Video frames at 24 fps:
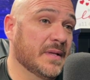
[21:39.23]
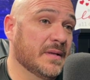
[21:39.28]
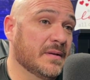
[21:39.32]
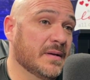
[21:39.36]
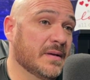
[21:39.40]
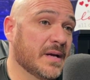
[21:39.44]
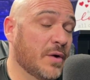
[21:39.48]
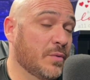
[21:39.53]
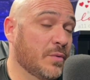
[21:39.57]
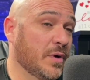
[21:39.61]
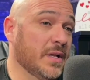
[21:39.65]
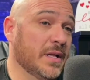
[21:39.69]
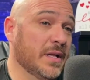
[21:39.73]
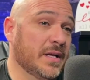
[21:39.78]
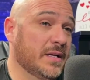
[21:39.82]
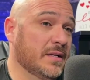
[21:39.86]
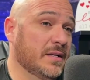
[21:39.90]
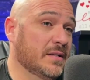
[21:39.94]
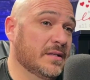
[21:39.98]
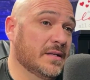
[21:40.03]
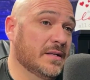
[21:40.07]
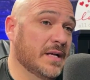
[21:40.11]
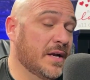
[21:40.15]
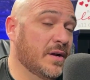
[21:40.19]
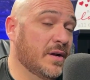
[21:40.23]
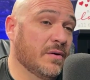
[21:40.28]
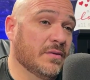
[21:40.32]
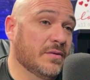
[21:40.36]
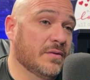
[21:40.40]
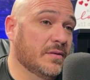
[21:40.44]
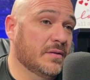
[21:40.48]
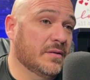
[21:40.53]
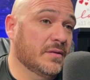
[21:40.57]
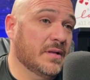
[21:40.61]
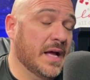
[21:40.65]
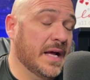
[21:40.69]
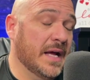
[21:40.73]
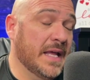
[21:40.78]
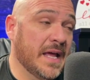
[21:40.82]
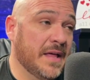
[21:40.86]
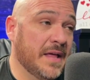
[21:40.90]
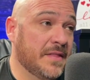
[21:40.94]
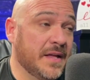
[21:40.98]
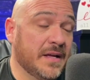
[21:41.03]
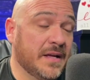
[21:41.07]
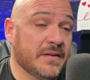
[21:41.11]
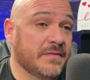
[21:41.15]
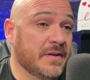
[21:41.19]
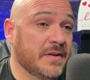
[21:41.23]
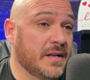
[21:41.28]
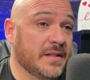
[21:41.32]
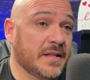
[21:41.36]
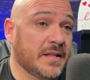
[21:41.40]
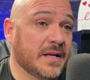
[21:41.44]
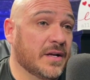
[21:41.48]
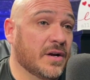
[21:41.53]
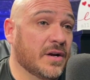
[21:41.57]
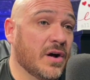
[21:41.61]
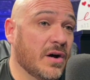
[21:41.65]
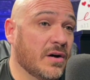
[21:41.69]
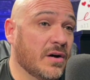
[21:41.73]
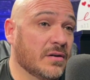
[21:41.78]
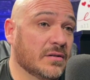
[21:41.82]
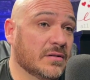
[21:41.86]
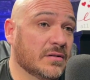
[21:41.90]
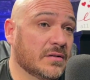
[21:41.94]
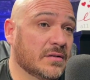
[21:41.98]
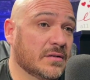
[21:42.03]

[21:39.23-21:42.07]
I can't think of anything at all.